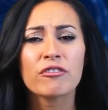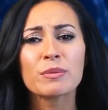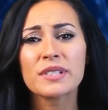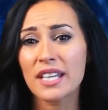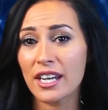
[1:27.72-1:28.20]

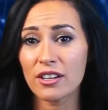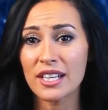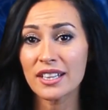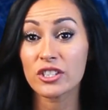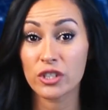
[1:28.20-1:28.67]
from
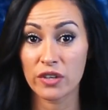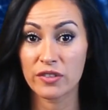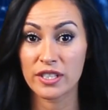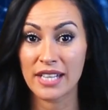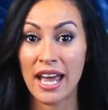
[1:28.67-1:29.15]
securing the
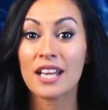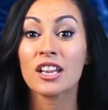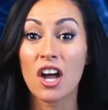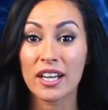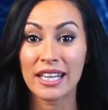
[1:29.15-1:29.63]
servers at
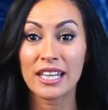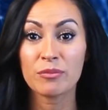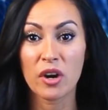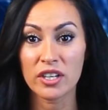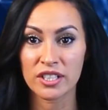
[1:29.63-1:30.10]
Lockheed
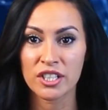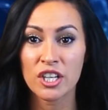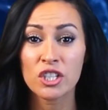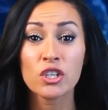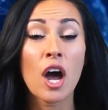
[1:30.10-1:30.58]
Martin
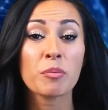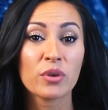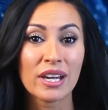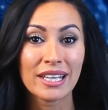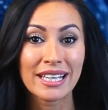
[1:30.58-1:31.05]
to
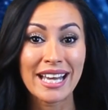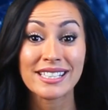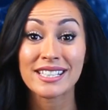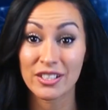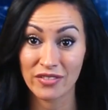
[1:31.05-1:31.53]
operating
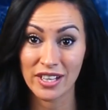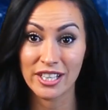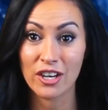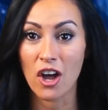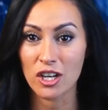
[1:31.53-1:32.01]
as a
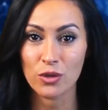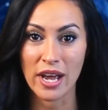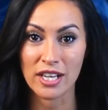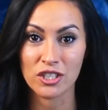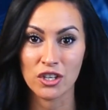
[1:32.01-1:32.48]
civilian
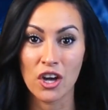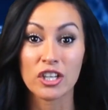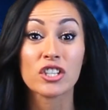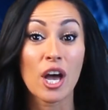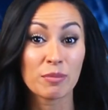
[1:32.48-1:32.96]
contractor
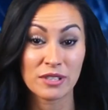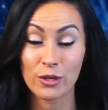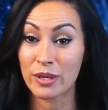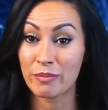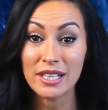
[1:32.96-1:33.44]
on a top
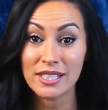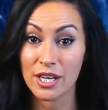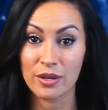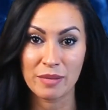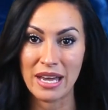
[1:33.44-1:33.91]
secret
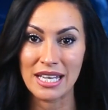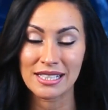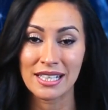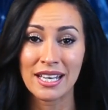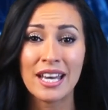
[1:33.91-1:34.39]
military
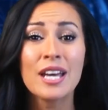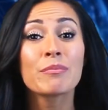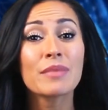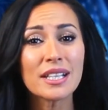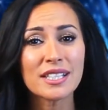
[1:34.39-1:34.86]
base,
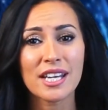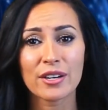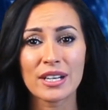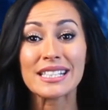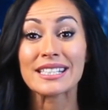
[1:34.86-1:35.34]

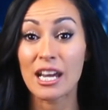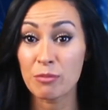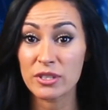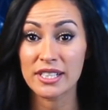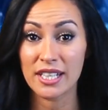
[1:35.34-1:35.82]
military
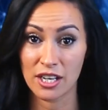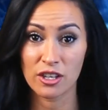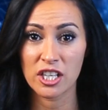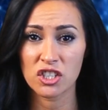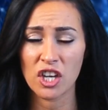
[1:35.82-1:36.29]

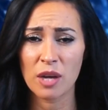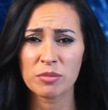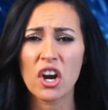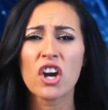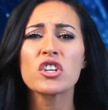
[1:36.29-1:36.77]
cybersecurity
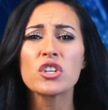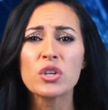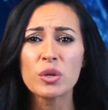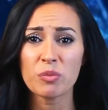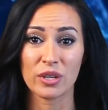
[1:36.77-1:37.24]
jobs are
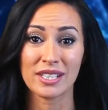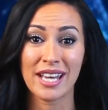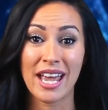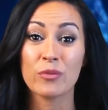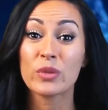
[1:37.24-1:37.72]

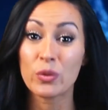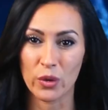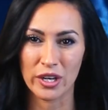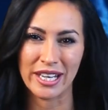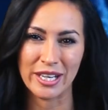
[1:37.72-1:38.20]
numerous and
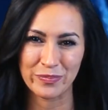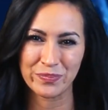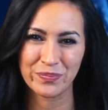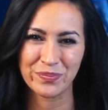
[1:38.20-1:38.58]
rewarding.